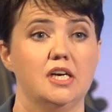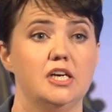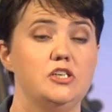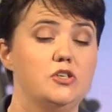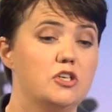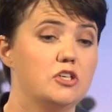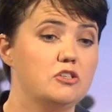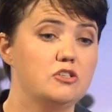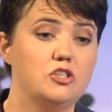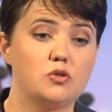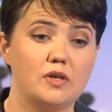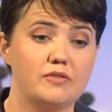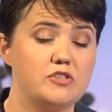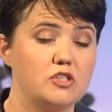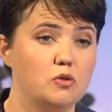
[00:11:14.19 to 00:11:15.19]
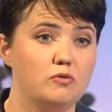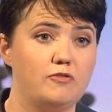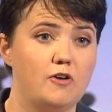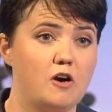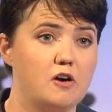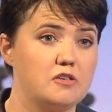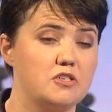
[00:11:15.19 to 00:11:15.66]
You don't have to go
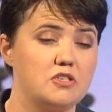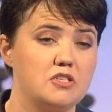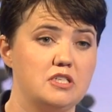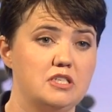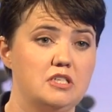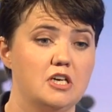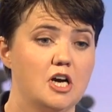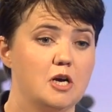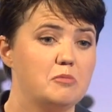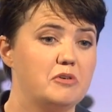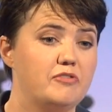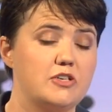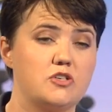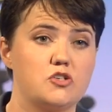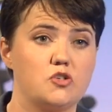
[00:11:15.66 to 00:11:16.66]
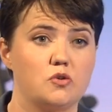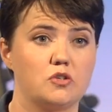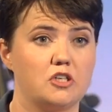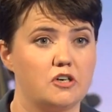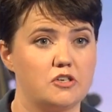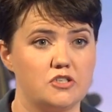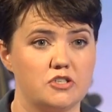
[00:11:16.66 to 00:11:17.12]
far to see Professor John
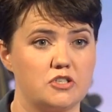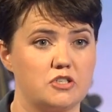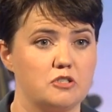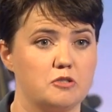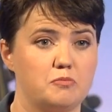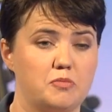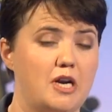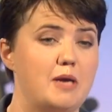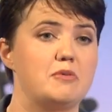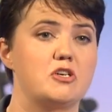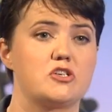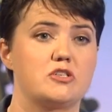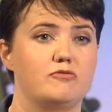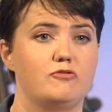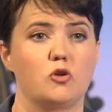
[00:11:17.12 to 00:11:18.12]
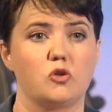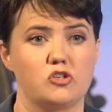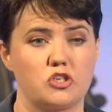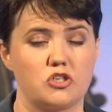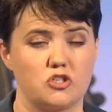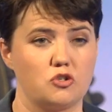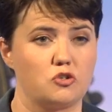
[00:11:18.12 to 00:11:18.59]
Curtis, the premier
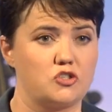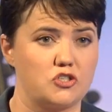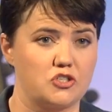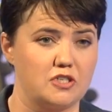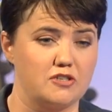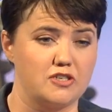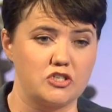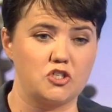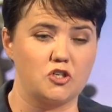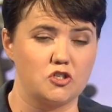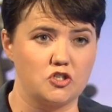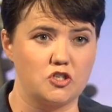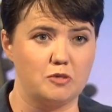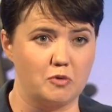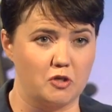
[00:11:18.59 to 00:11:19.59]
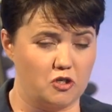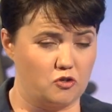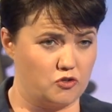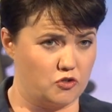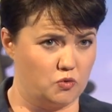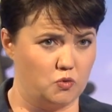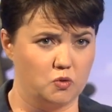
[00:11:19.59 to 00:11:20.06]
psephologist, not just in this country but
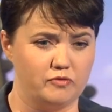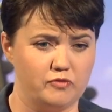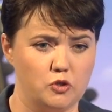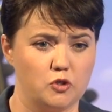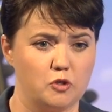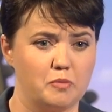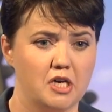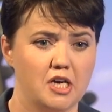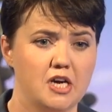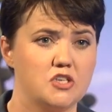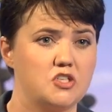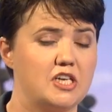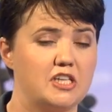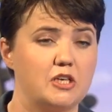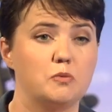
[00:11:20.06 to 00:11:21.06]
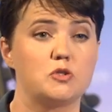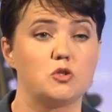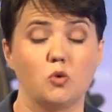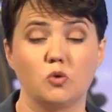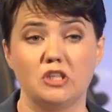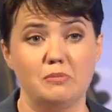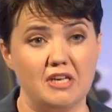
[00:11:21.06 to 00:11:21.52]
across the whole of Europe, saying that it would
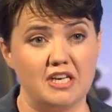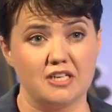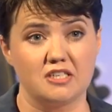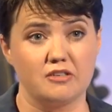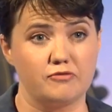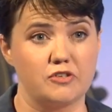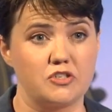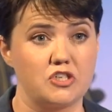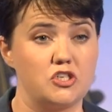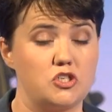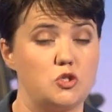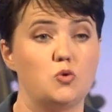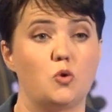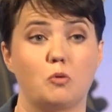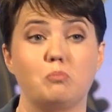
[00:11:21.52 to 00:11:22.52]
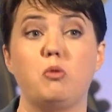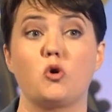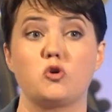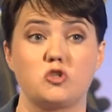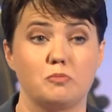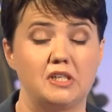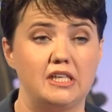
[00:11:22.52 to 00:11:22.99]
only make a difference in 2 or
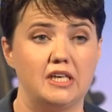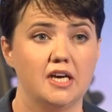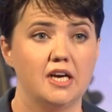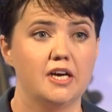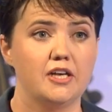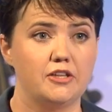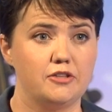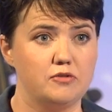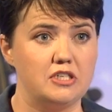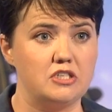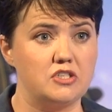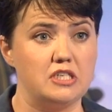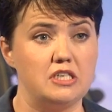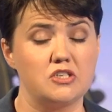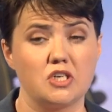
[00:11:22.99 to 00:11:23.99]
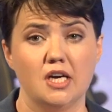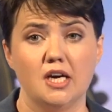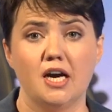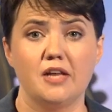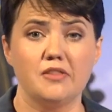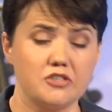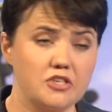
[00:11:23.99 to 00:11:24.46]
possibly 3 seats.
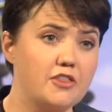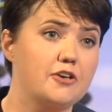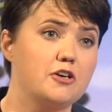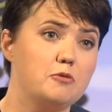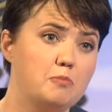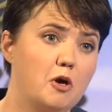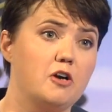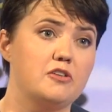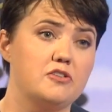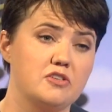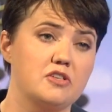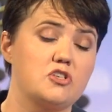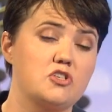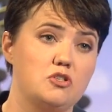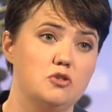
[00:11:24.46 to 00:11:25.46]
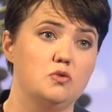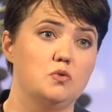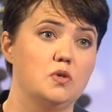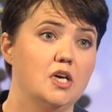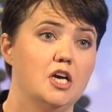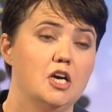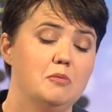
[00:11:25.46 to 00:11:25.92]
And there's a third part to this too.
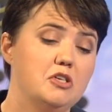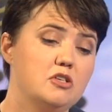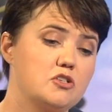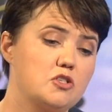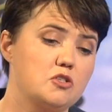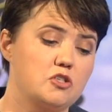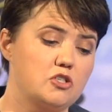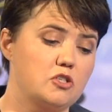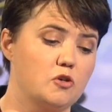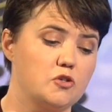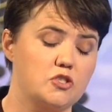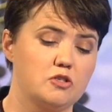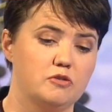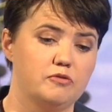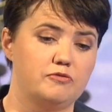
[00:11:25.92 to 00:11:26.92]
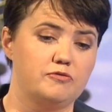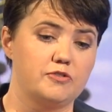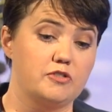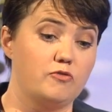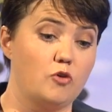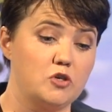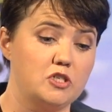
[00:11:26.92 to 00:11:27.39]
I mean, there's
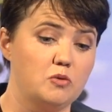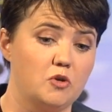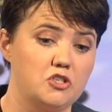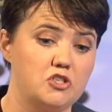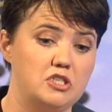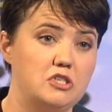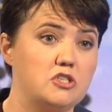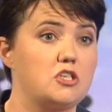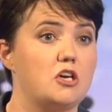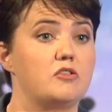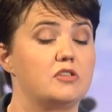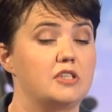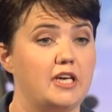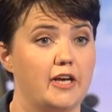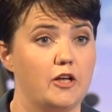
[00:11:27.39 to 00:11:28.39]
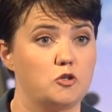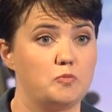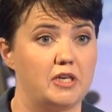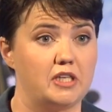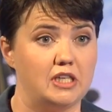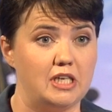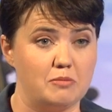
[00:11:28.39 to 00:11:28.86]
41 seats currently held
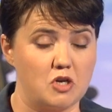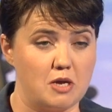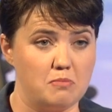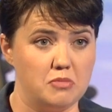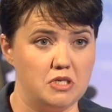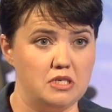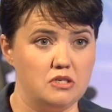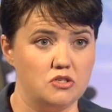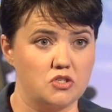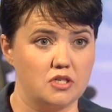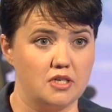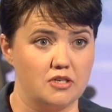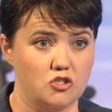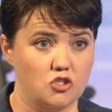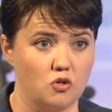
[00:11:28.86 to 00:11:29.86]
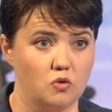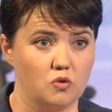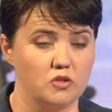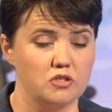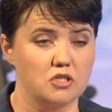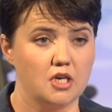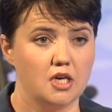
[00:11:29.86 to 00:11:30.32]
by Labour MPs in
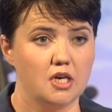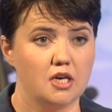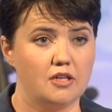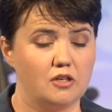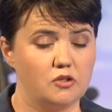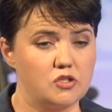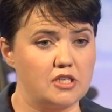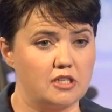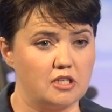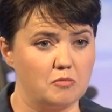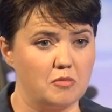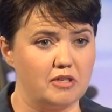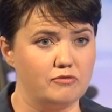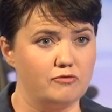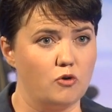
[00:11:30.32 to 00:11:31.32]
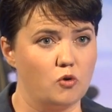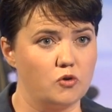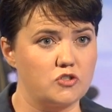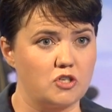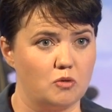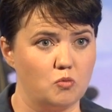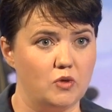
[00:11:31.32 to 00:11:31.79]
Scotland. That looks like it might fall
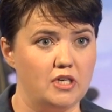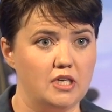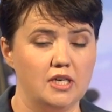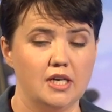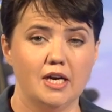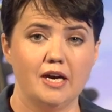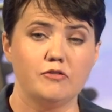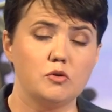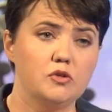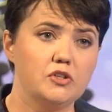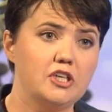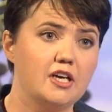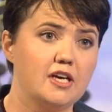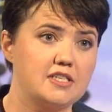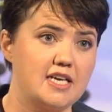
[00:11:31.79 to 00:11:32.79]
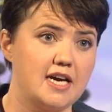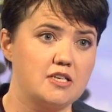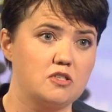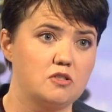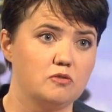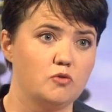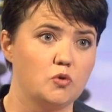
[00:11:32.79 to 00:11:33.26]
some way. If you're looking at
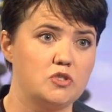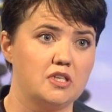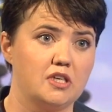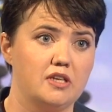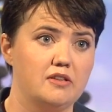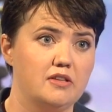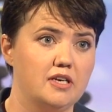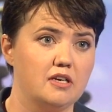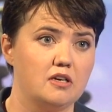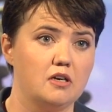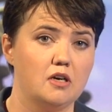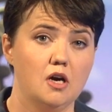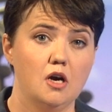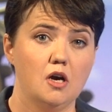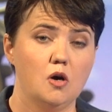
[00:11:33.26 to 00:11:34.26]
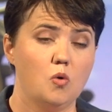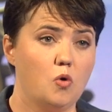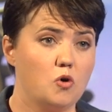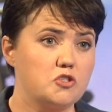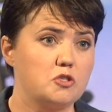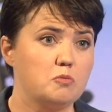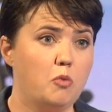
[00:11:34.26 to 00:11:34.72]
tactical voting in there,
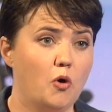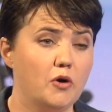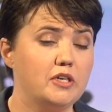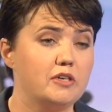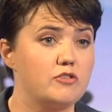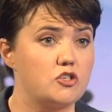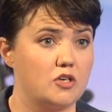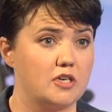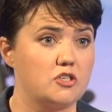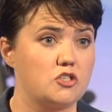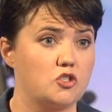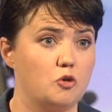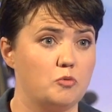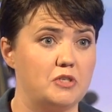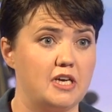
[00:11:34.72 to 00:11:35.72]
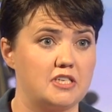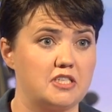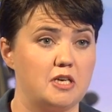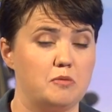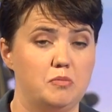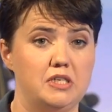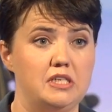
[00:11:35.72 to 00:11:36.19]
what's the point if you're trying to stop the
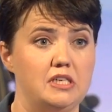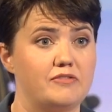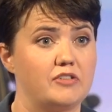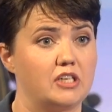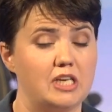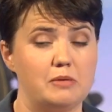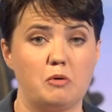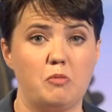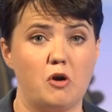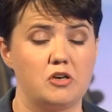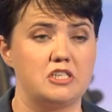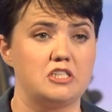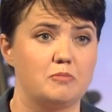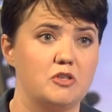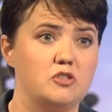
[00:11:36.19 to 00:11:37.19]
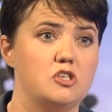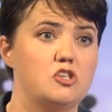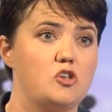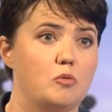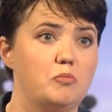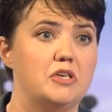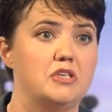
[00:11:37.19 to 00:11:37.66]
SNP, if the Labour Party is about to
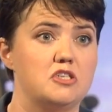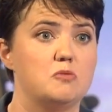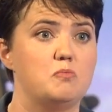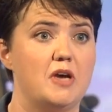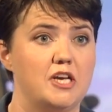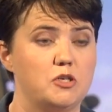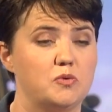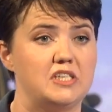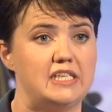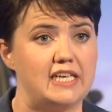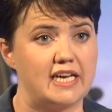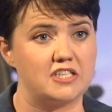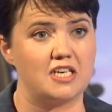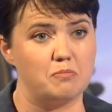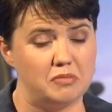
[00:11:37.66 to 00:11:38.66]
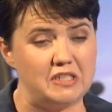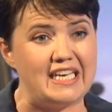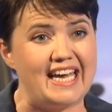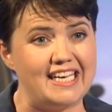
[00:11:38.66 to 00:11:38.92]
jump into bed with the SNP anyway?